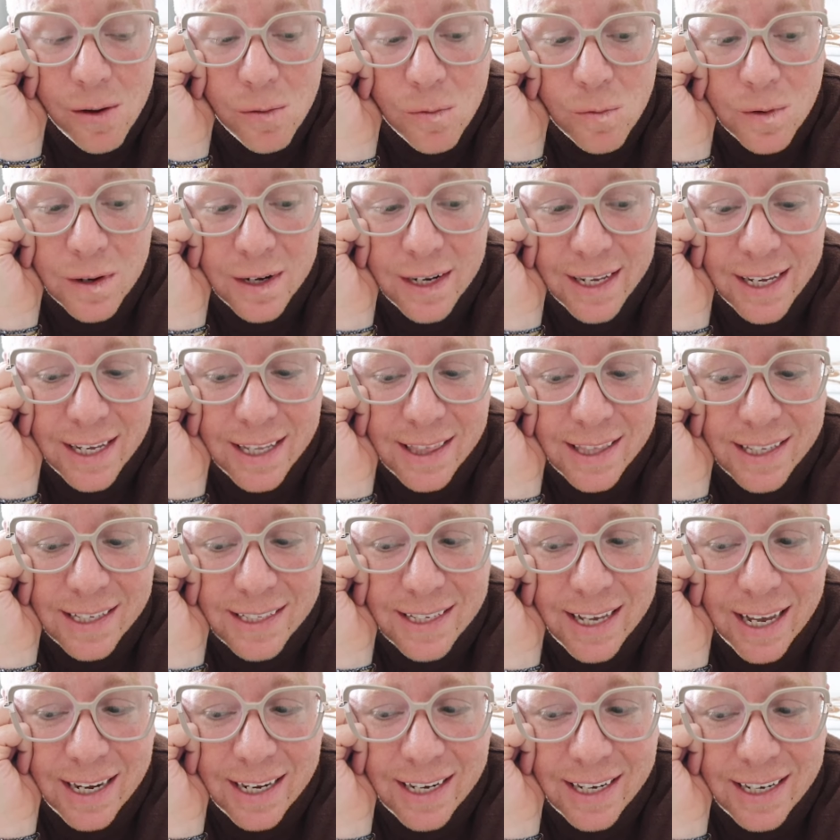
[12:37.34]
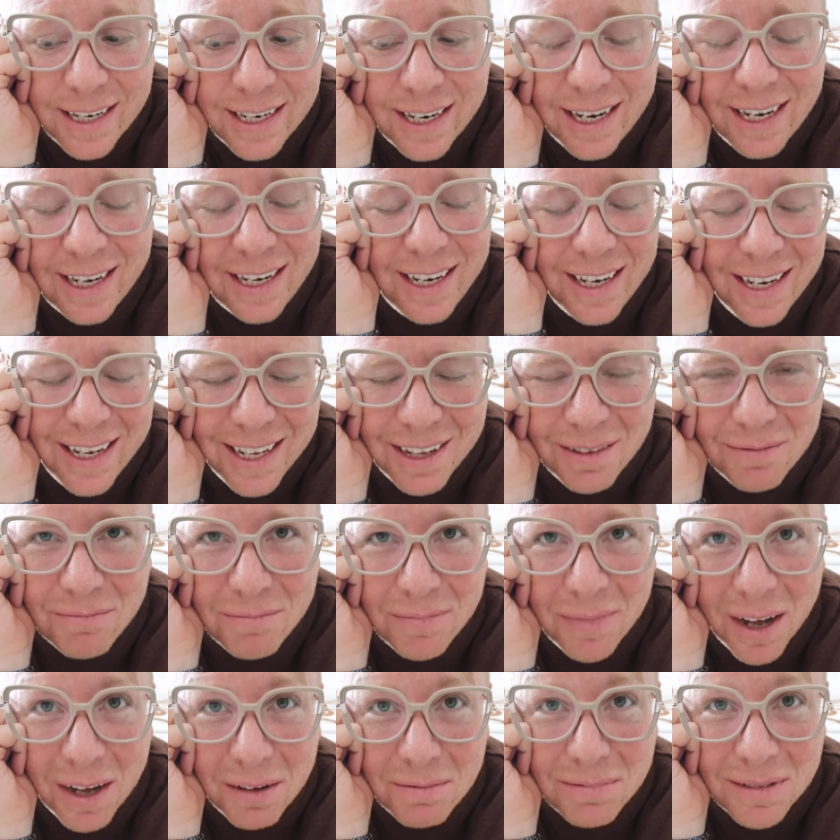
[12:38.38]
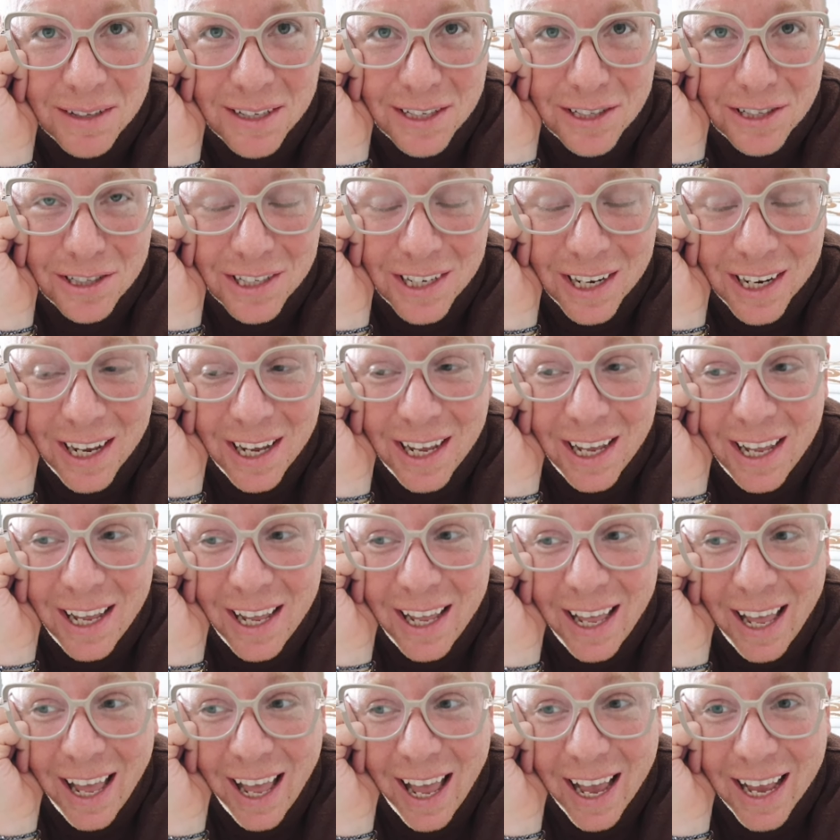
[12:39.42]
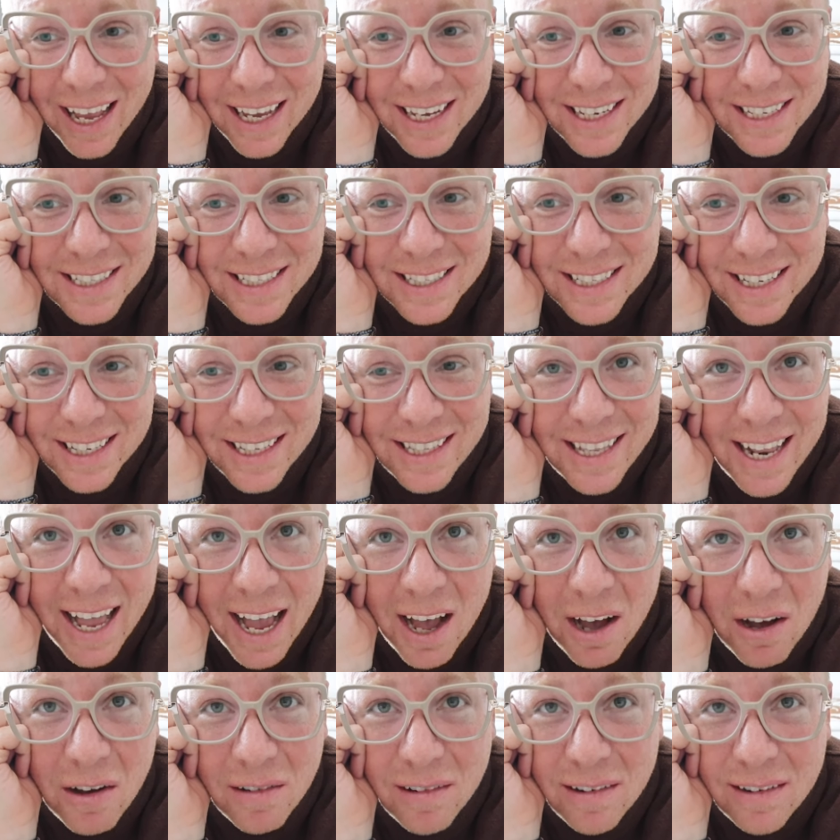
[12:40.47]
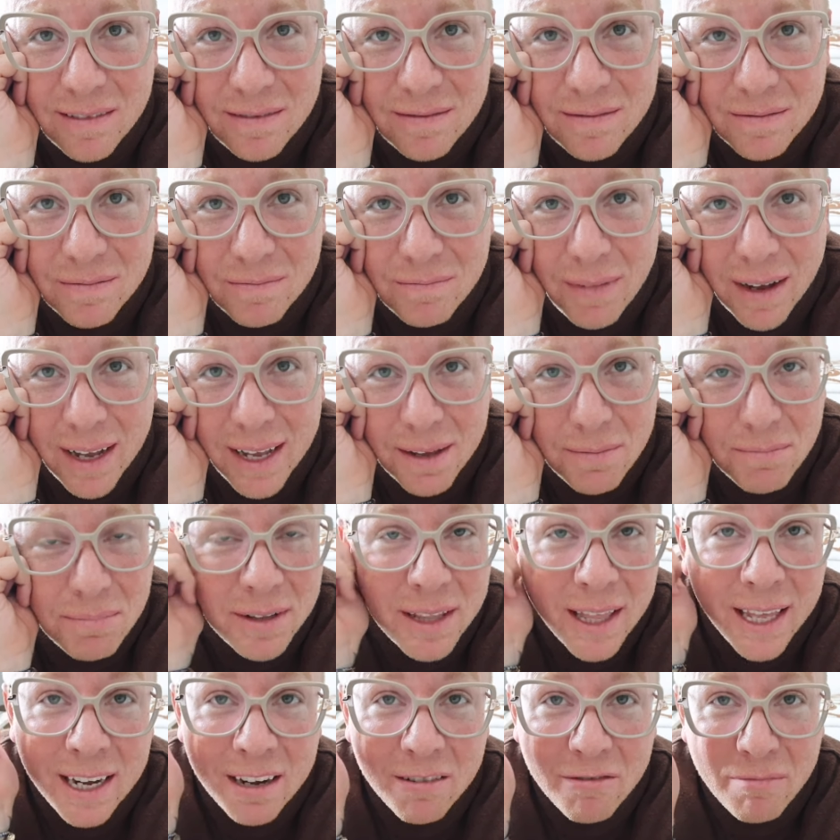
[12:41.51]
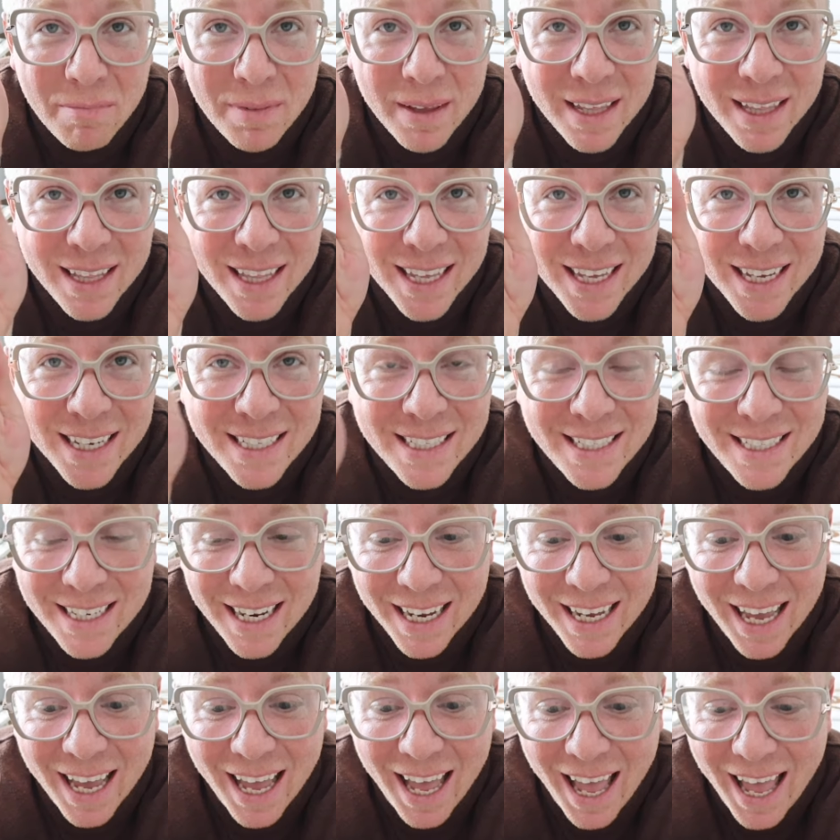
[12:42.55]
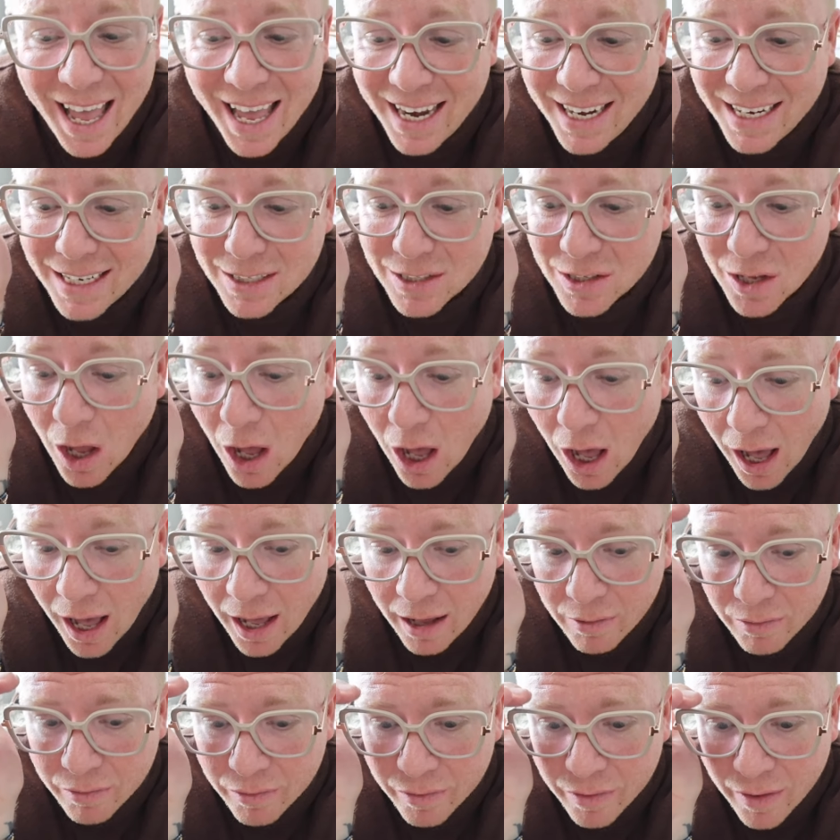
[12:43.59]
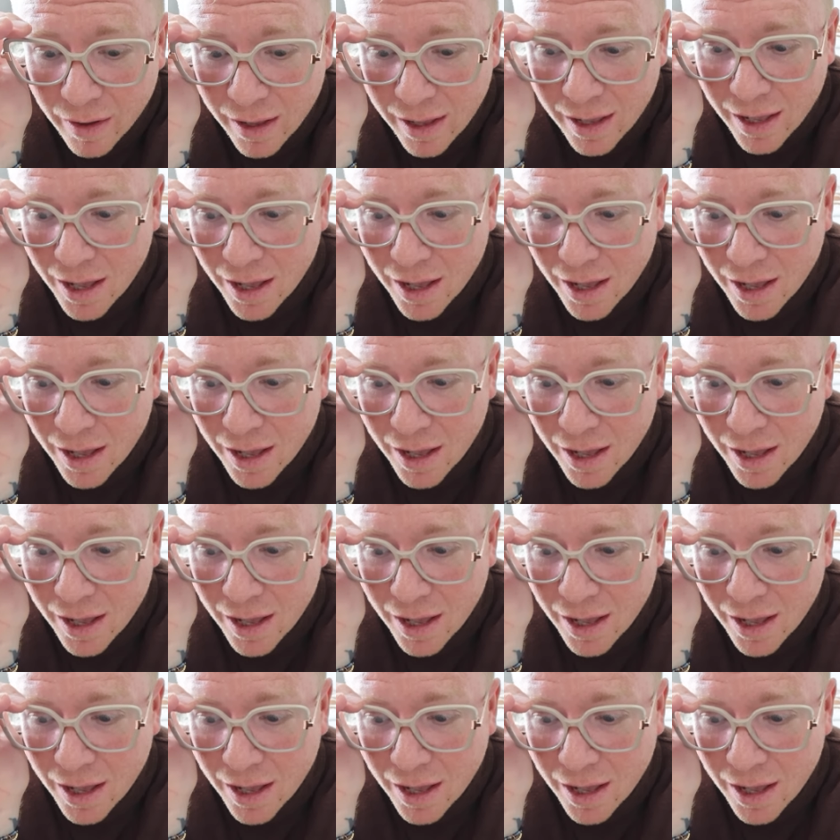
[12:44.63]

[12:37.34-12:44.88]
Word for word: want to get this edited and published because now my plan of being like a day ahead is off.